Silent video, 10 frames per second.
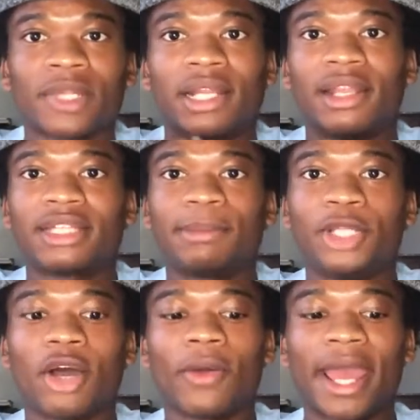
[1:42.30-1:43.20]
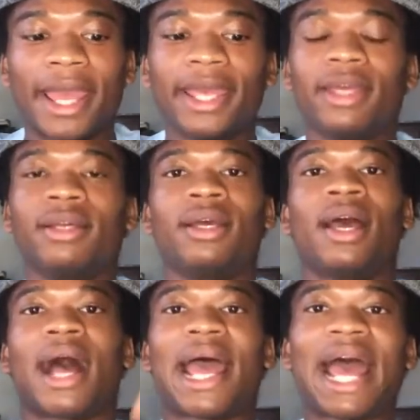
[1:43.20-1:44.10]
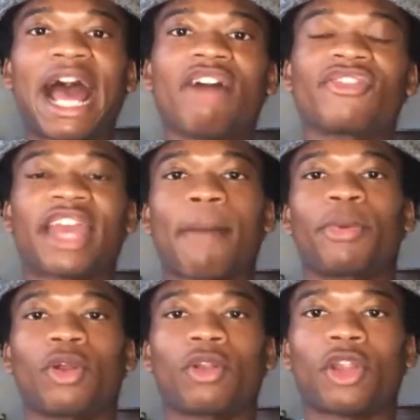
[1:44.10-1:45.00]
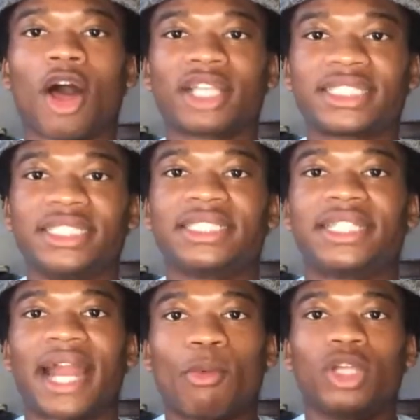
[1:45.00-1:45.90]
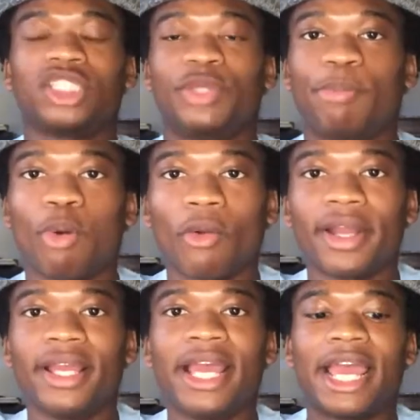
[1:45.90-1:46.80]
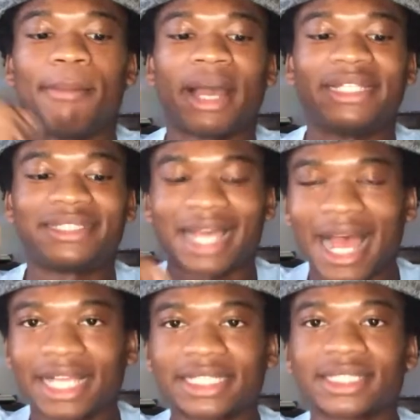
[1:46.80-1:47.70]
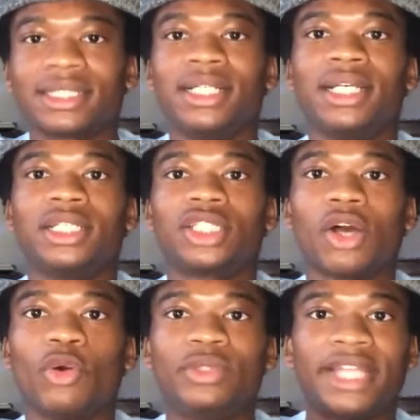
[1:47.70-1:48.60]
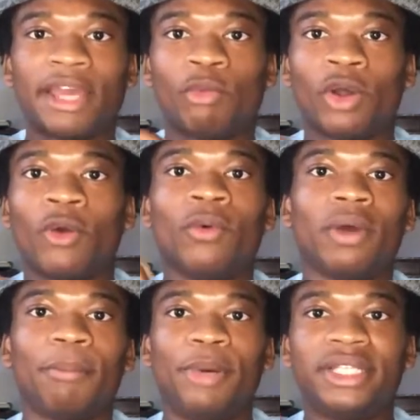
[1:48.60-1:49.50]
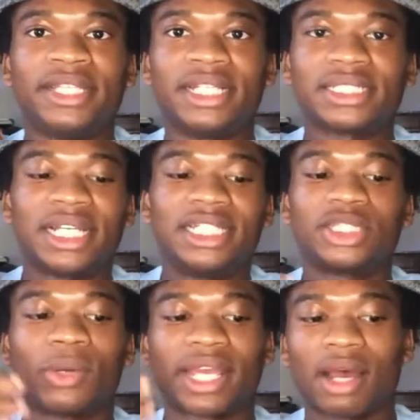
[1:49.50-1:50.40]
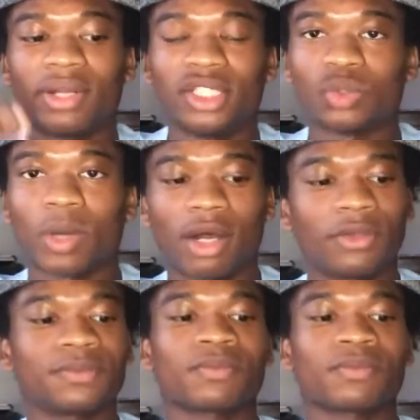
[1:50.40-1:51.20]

let them know, hey, I have capital losses that I want to report in my tax, so they will put this into account as well.